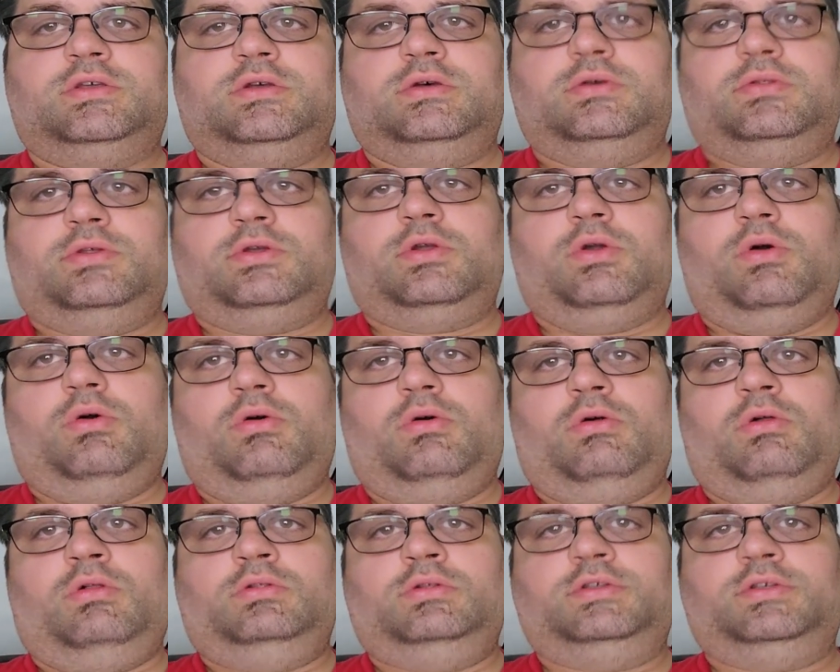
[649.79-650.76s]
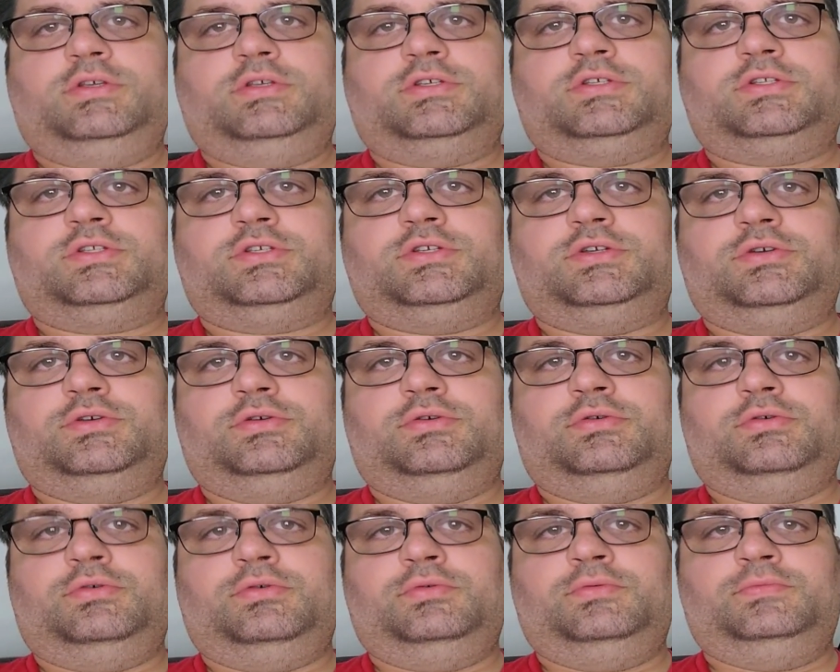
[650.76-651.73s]
So the goal is
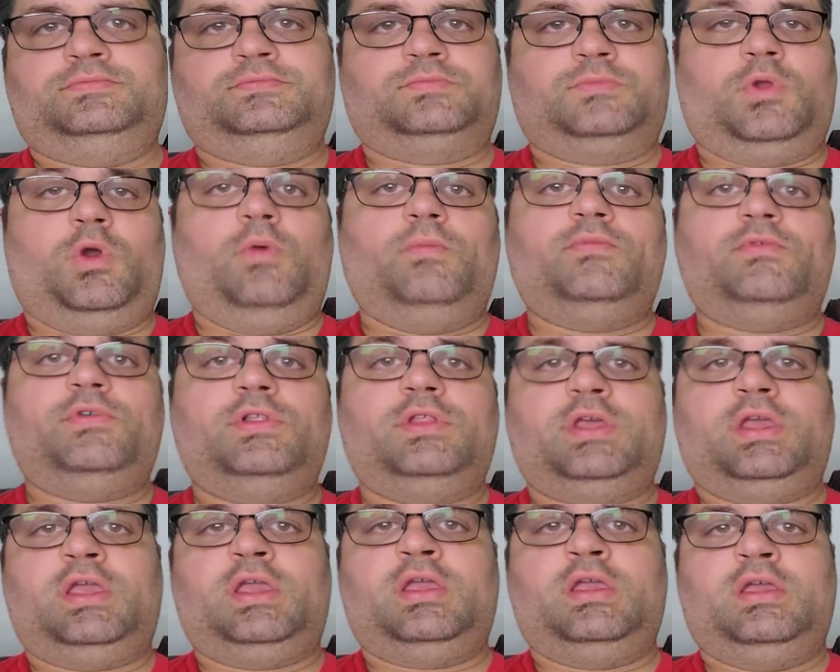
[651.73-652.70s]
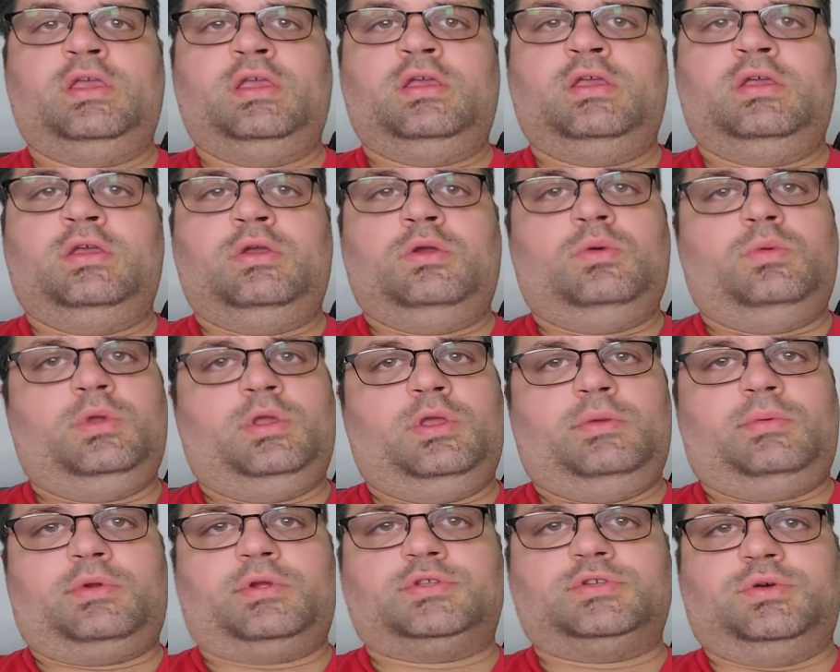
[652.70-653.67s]
to, hopefully,
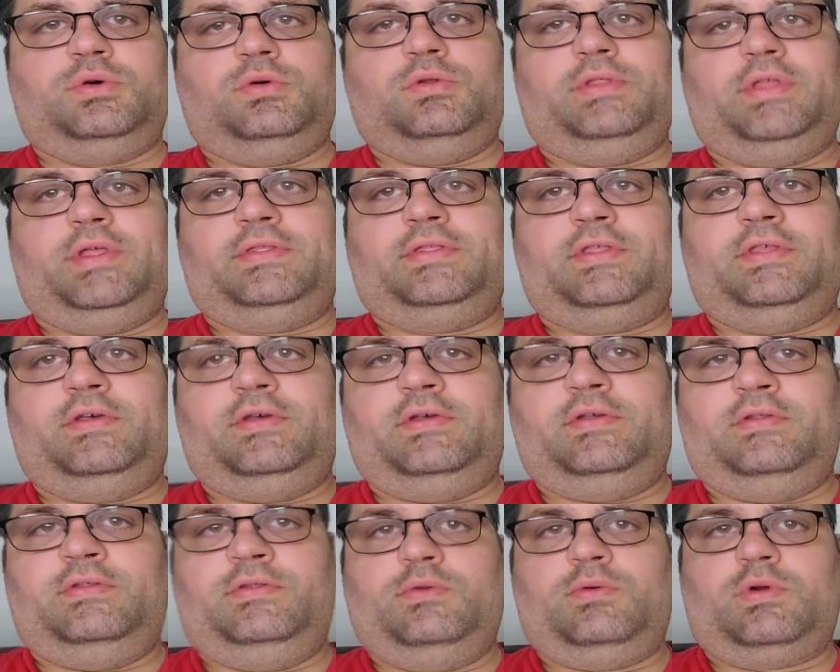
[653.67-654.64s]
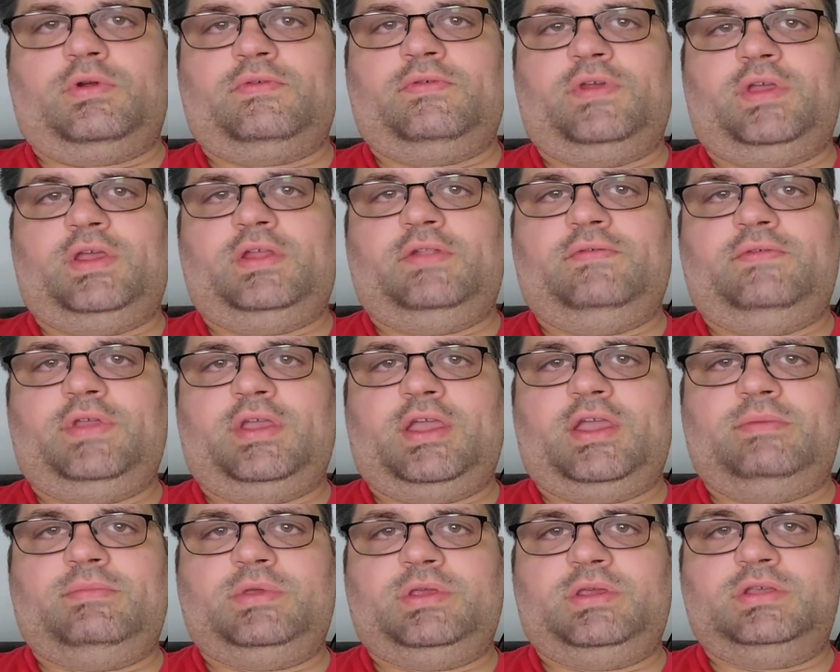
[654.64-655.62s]
we were told that the North End
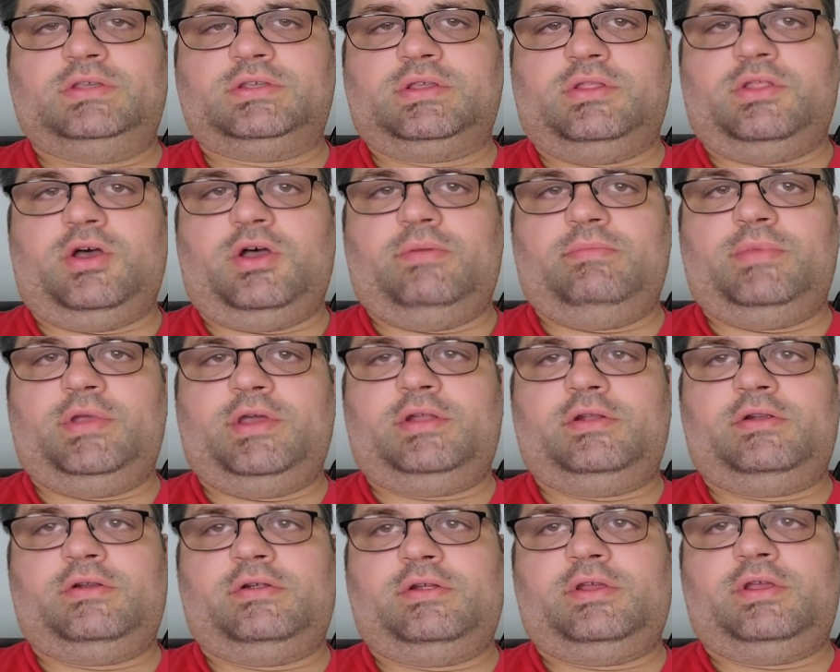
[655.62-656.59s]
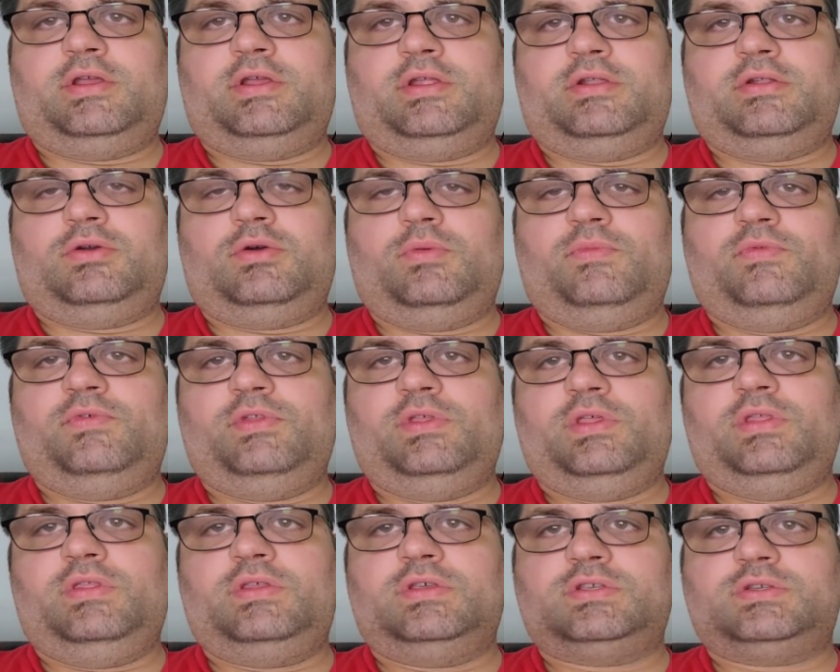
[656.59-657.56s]
VIP is a lot better, and
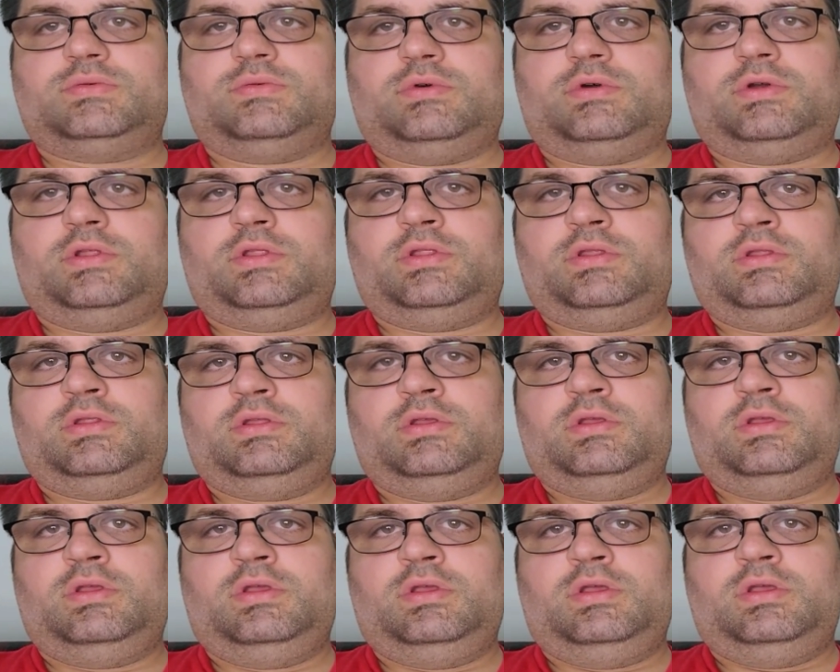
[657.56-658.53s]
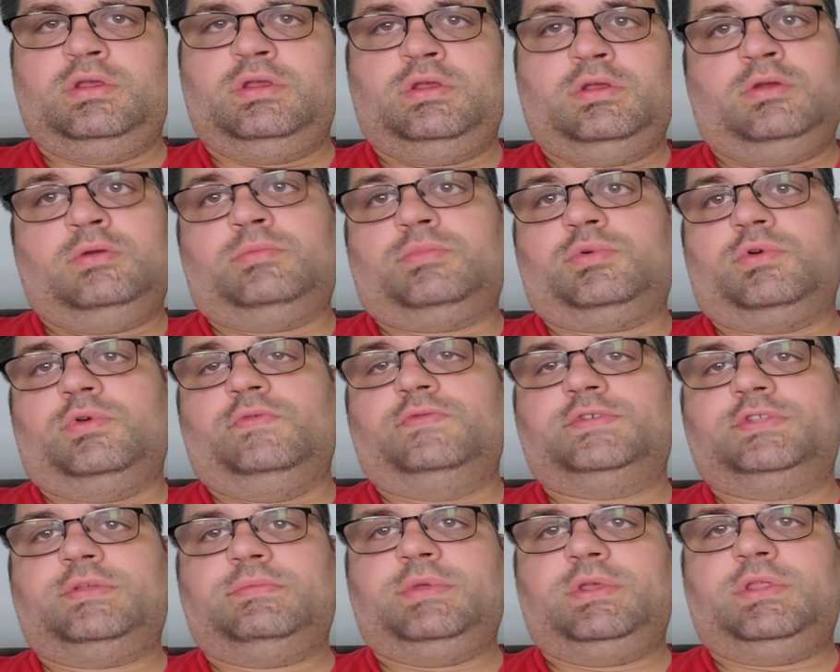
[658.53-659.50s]
hopefully this one
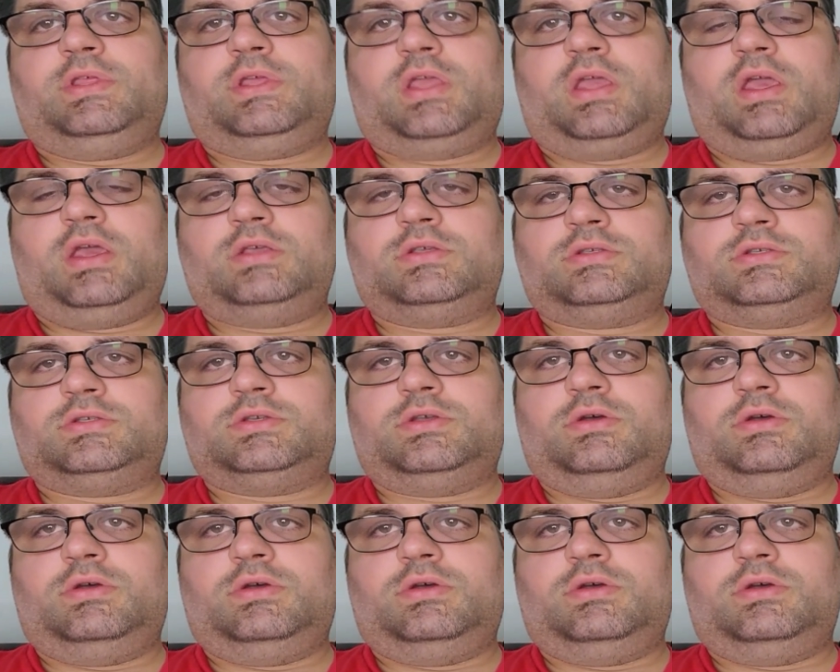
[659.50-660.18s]
proves to be the case.